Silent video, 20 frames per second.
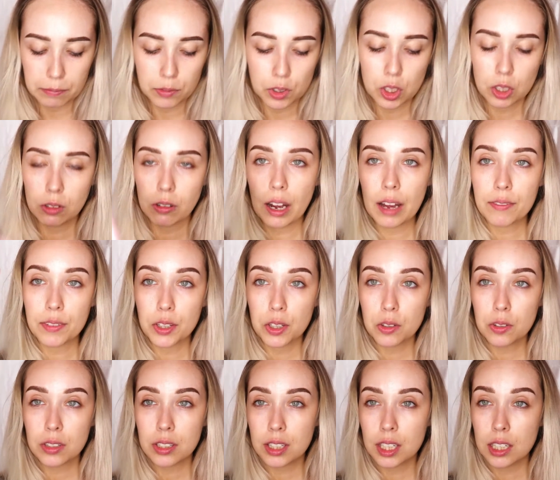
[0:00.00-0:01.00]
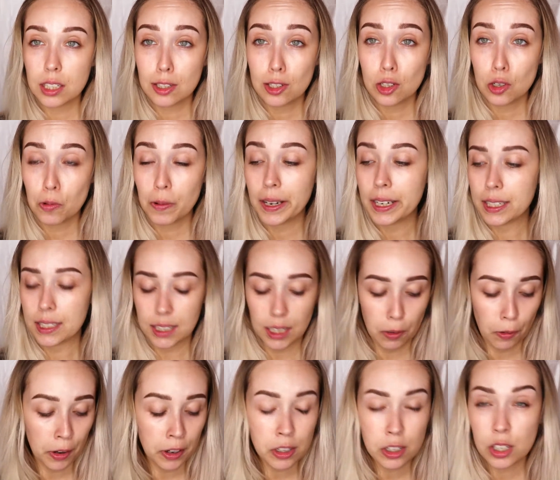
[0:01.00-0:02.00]
So I've used this twice.
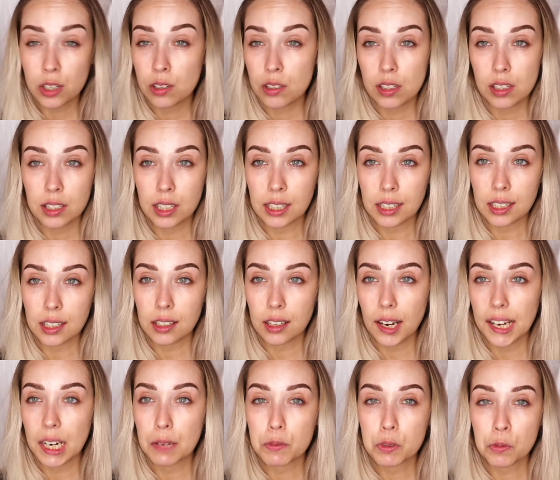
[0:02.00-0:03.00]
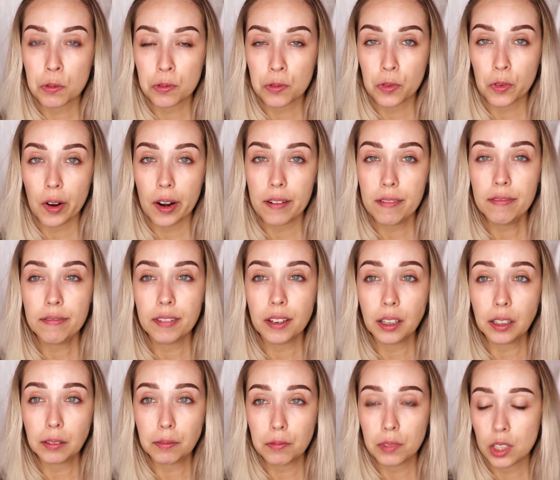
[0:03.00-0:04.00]
I wanted to use the skincare items before I
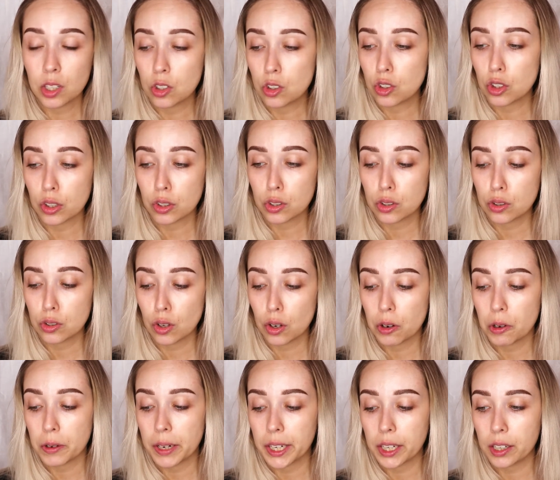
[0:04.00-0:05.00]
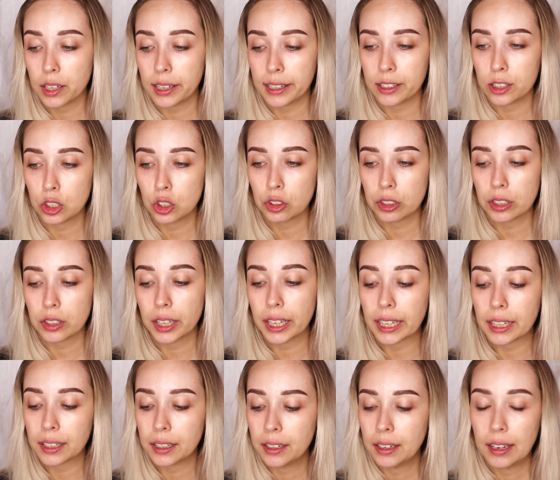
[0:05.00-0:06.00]
filmed just so I could actually
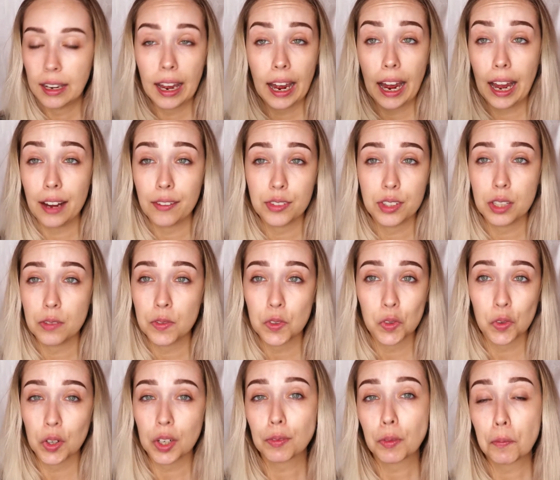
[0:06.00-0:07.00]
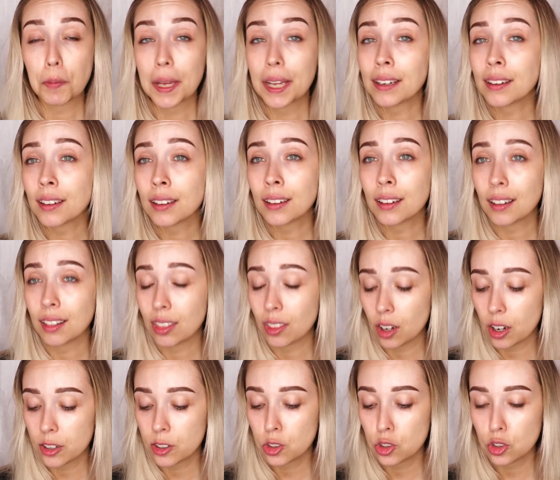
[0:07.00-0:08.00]
like have some sort of opinion and
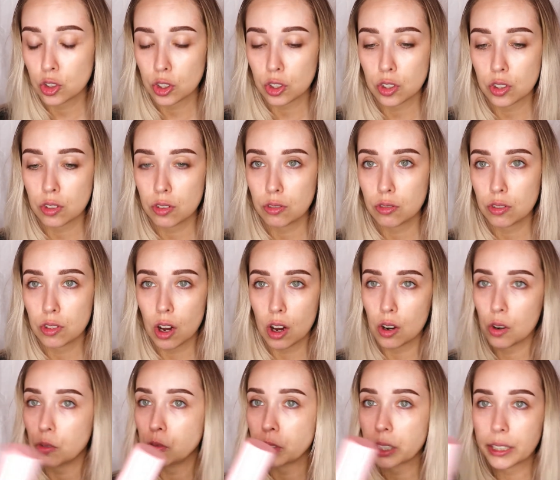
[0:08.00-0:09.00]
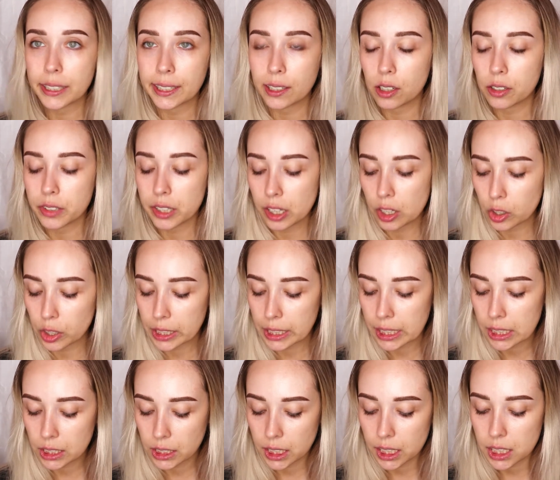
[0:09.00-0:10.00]
thoughts, just not only like on the
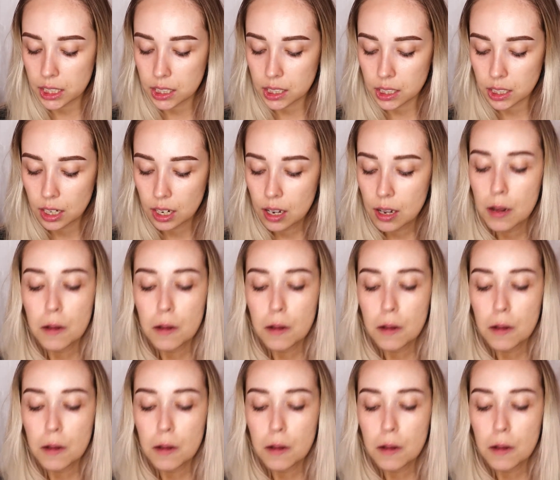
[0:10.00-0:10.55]
ingredient list.